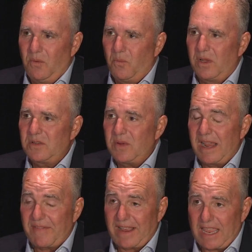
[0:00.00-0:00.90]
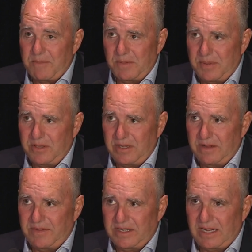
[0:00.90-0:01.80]
Once we have that capability
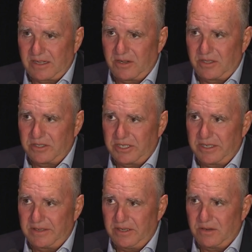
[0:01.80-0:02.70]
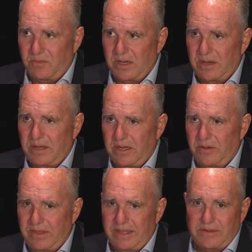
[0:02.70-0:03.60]
of the technology, you know, where you know
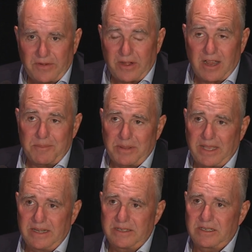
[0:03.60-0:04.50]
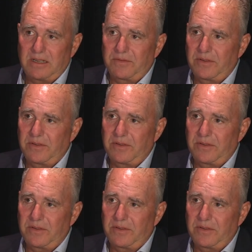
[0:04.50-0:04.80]
it's very complicated stuff.